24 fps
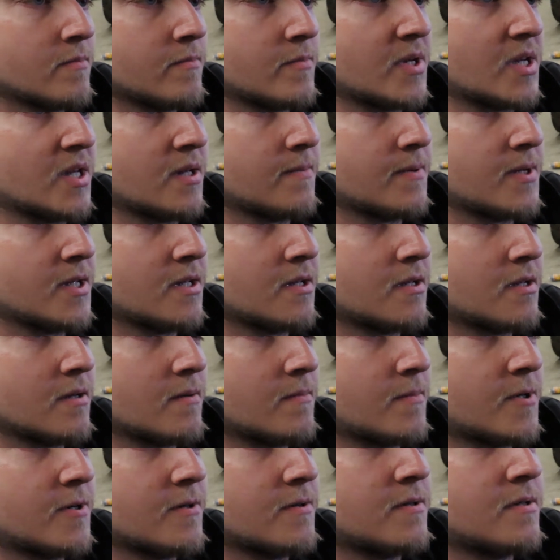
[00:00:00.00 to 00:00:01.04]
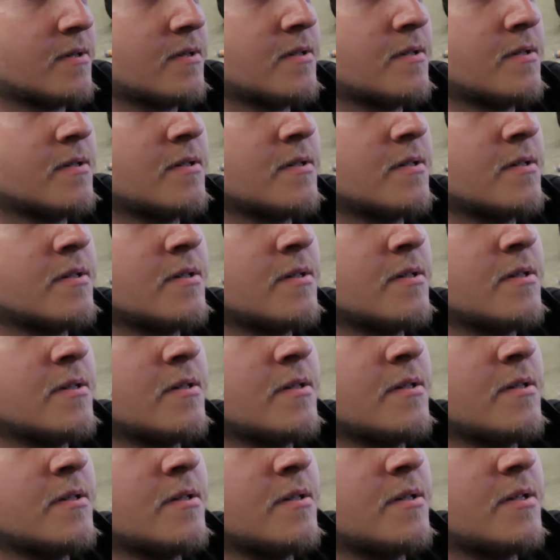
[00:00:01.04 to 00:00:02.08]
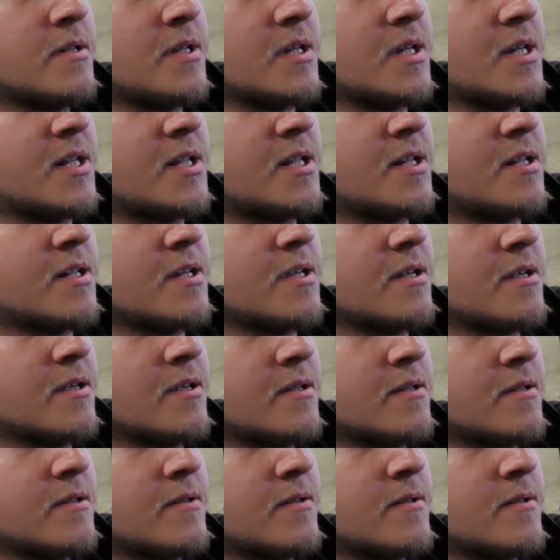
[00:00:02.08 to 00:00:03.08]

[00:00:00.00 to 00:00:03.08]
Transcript: Maybe, come on. Get in there.